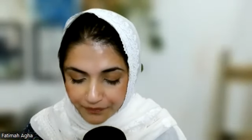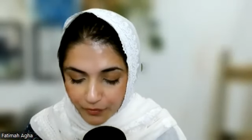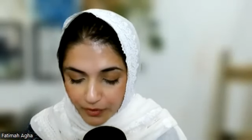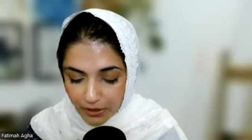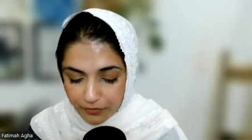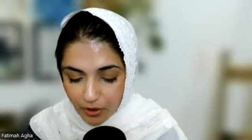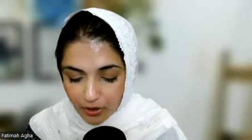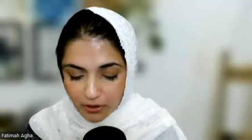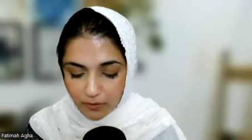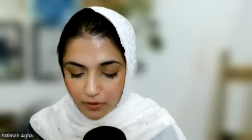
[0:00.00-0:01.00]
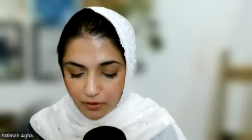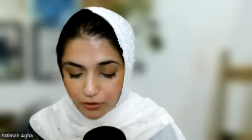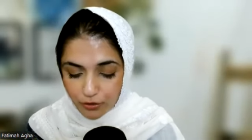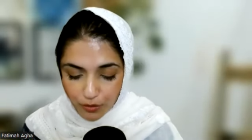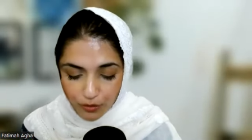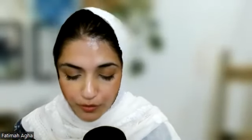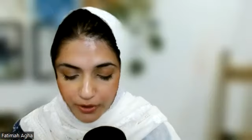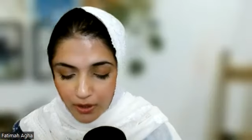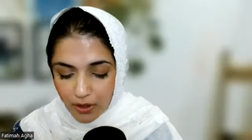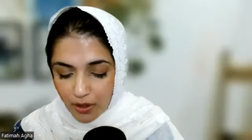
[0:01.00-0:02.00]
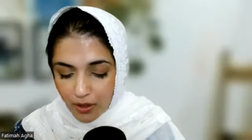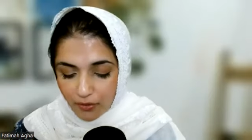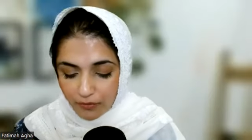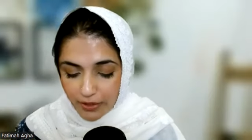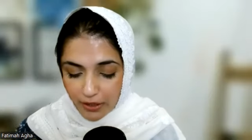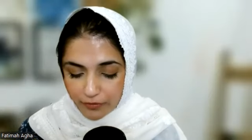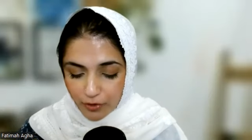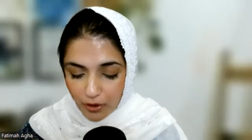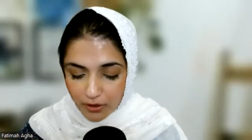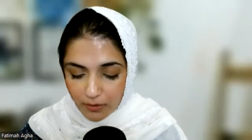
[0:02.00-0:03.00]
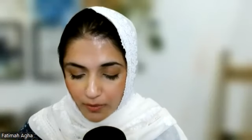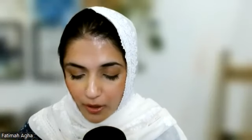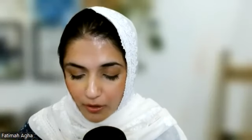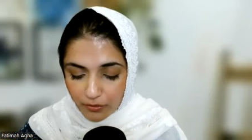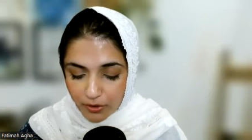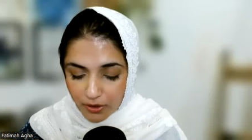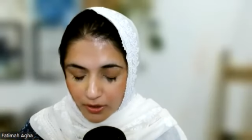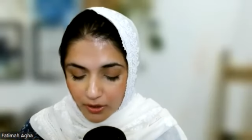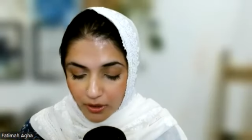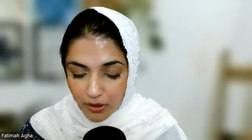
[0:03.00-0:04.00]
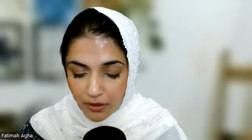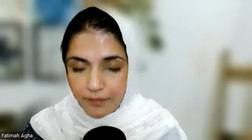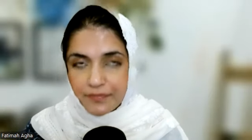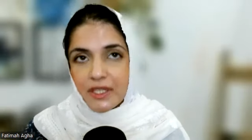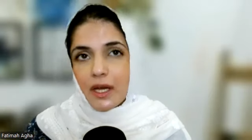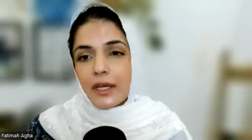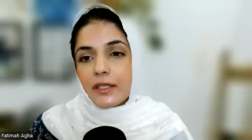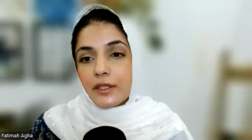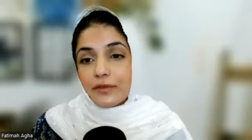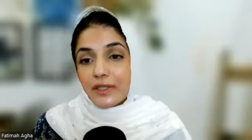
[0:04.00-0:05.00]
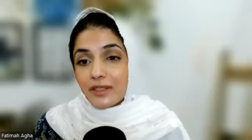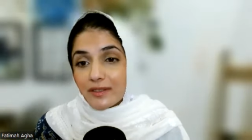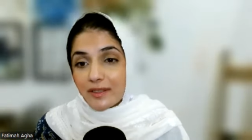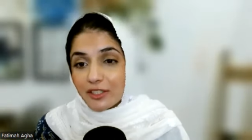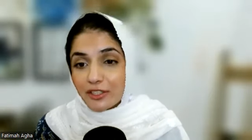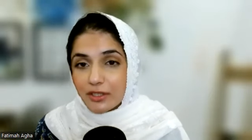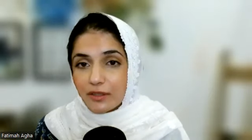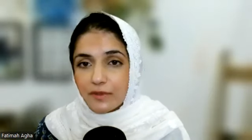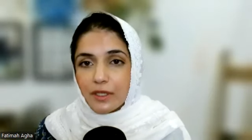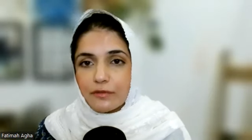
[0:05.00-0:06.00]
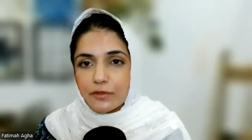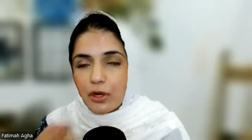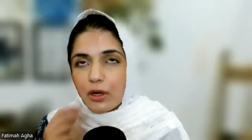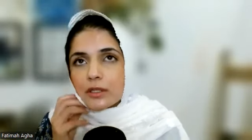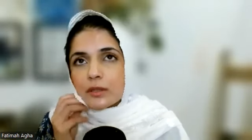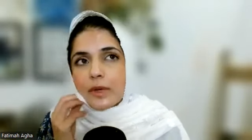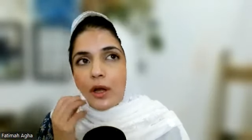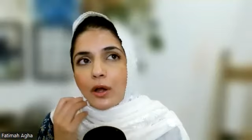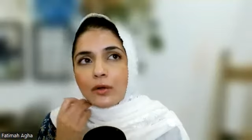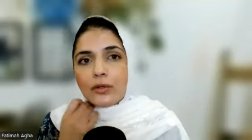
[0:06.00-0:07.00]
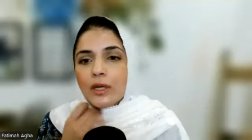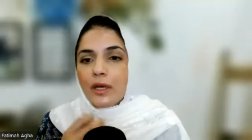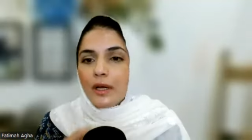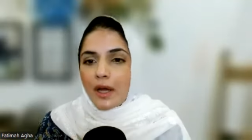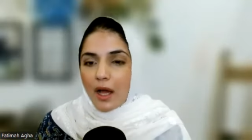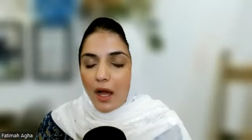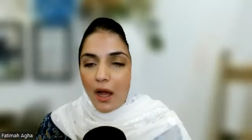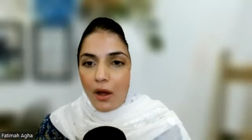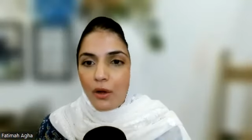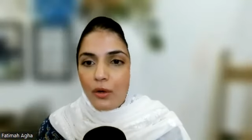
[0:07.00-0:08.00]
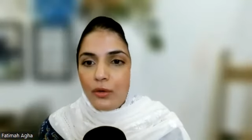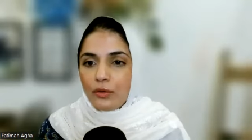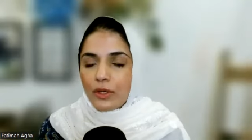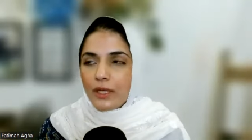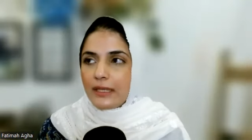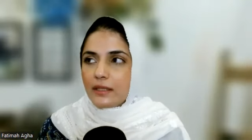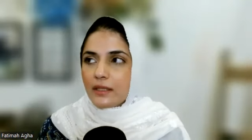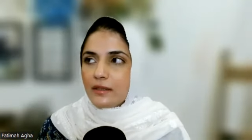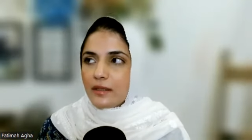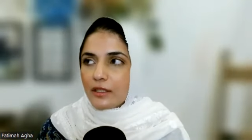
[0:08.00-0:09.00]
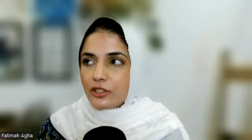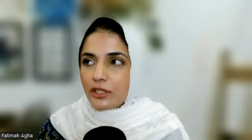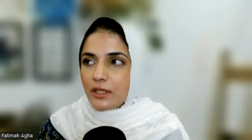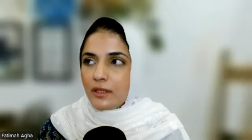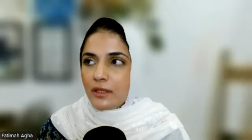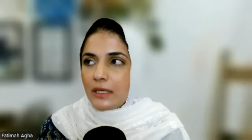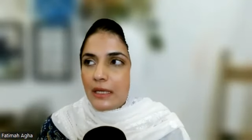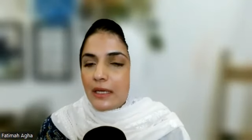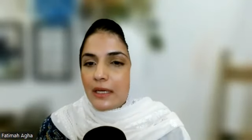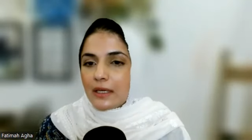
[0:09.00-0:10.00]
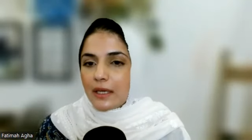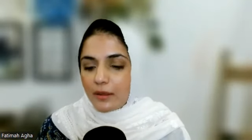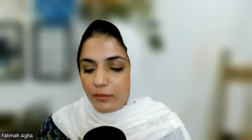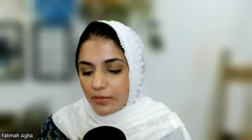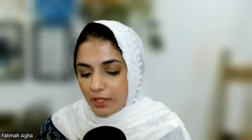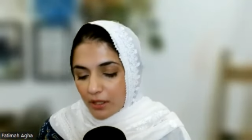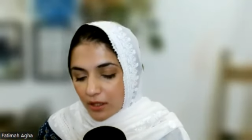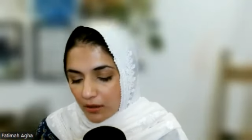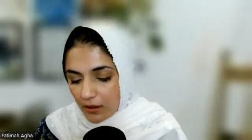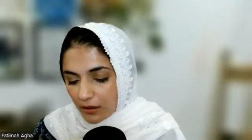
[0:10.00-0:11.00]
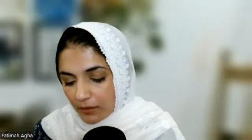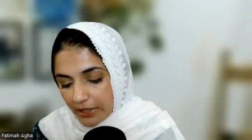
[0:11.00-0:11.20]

we have talked about the throne. We have talked about um, the idea of intercession. We have talked about how intercession can be uh,